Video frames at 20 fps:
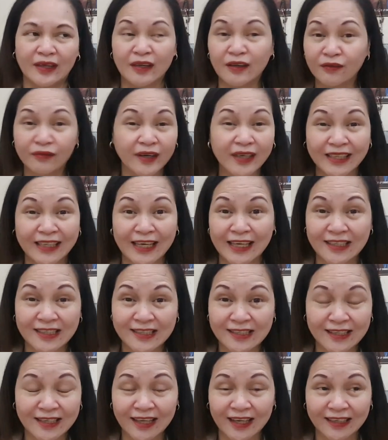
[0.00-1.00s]
Even if
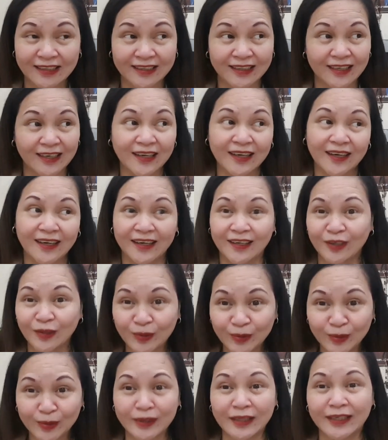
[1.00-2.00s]
it's not
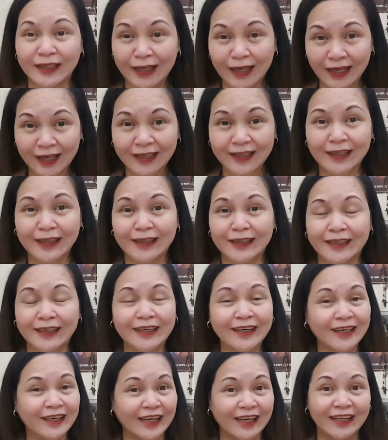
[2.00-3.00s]
good in
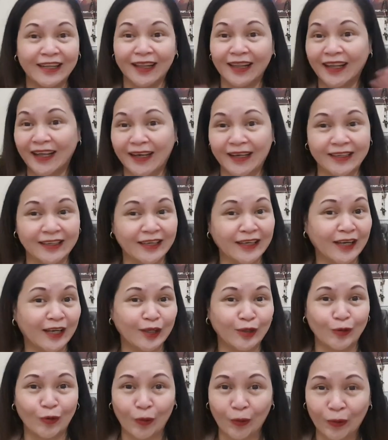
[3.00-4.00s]
editing, in lighting
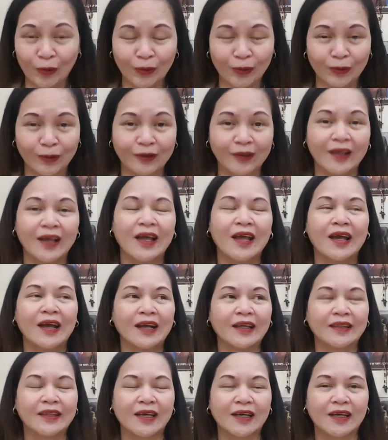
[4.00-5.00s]
and all,
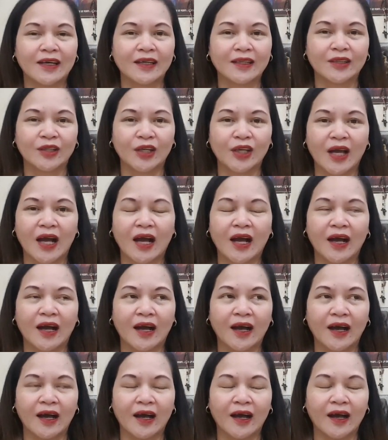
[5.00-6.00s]
that
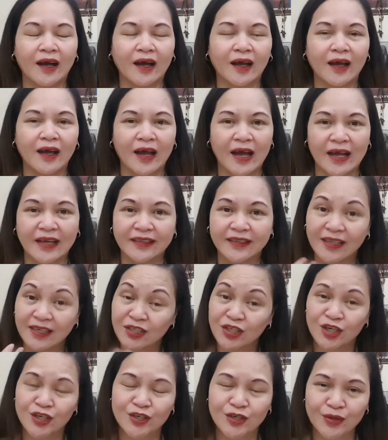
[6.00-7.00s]
I
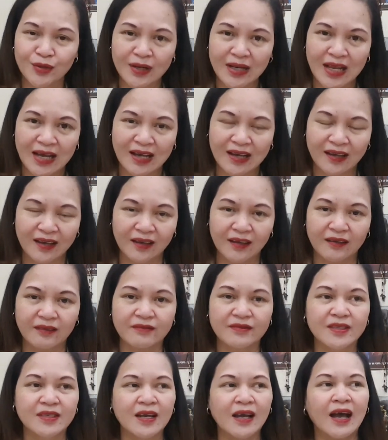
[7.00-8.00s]
touches your
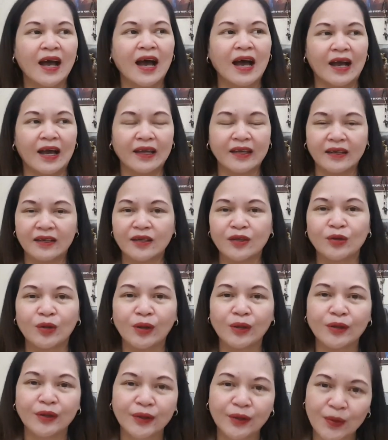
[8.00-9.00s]
lives. I read
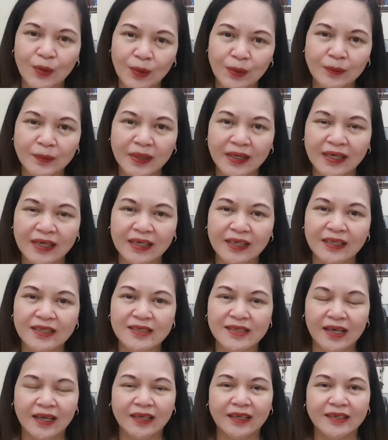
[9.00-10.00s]
all your
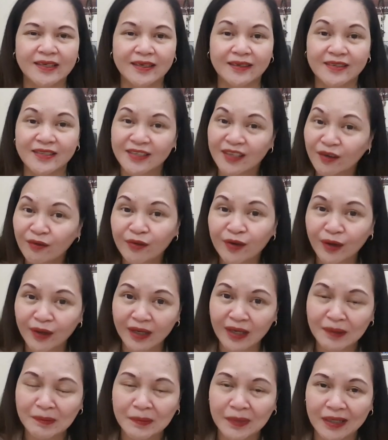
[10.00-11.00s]
comments, I receive your
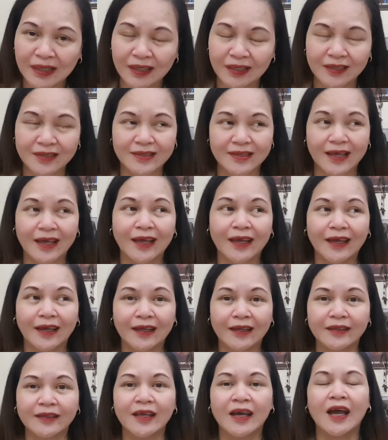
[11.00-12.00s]
emails,
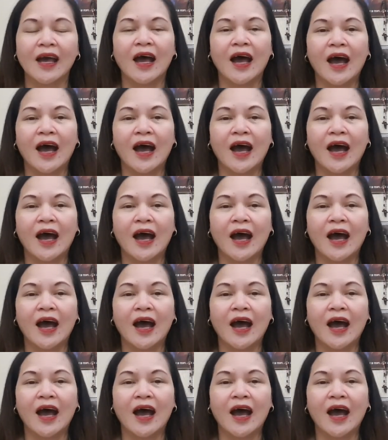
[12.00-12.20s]
and